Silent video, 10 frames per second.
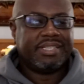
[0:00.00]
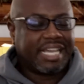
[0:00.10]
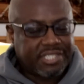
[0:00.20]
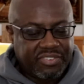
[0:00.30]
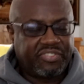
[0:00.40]

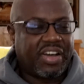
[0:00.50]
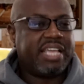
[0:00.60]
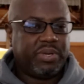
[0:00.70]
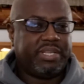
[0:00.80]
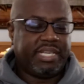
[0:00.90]
That's a
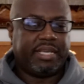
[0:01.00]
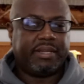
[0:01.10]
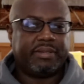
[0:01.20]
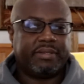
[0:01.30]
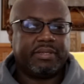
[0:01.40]
fight
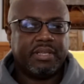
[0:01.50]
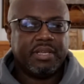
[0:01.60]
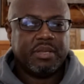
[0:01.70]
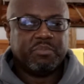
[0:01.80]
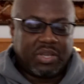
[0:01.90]
within.
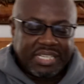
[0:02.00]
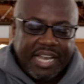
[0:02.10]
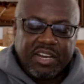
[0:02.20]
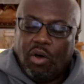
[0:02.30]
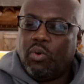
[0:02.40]
Because
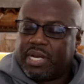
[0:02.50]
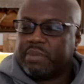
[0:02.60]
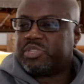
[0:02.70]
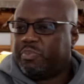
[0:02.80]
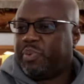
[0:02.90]
I know what
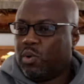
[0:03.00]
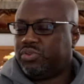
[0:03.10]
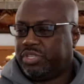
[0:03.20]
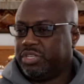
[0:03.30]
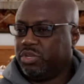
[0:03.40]
I'm
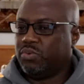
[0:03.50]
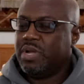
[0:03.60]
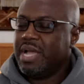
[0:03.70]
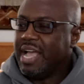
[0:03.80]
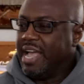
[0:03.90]
supposed to
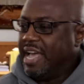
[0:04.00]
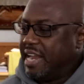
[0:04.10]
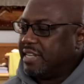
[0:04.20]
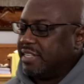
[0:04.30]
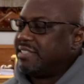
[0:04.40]
do,
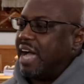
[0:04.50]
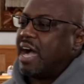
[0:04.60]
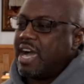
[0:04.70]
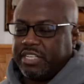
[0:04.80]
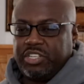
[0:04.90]
and I
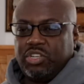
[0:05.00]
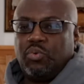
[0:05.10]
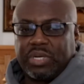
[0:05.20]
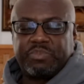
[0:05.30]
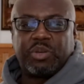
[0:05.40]
desire to do
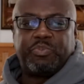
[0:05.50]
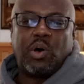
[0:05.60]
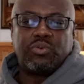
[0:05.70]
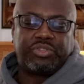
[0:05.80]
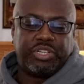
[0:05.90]
what I'm
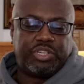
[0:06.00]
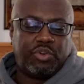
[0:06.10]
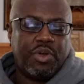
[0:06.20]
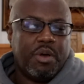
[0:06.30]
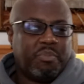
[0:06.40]
supposed to
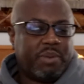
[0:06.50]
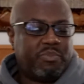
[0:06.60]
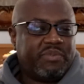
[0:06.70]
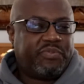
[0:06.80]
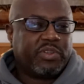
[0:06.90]
do,
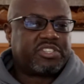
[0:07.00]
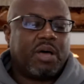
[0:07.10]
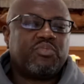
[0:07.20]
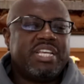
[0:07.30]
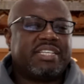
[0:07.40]
but for
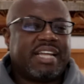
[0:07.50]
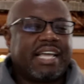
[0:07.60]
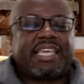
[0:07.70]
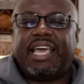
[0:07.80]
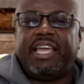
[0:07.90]
some reason
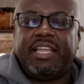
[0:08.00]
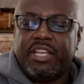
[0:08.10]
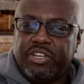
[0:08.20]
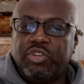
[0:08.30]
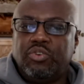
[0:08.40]
I
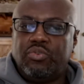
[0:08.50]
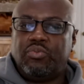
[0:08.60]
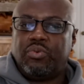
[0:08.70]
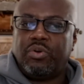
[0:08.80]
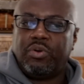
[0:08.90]
can't
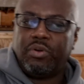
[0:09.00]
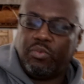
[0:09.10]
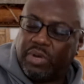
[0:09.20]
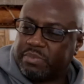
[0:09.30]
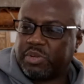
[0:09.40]
do
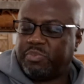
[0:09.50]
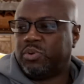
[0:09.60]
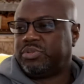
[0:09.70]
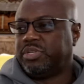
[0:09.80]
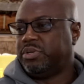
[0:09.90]
what I'm
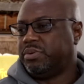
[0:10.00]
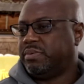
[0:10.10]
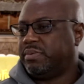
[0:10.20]
supposed to do.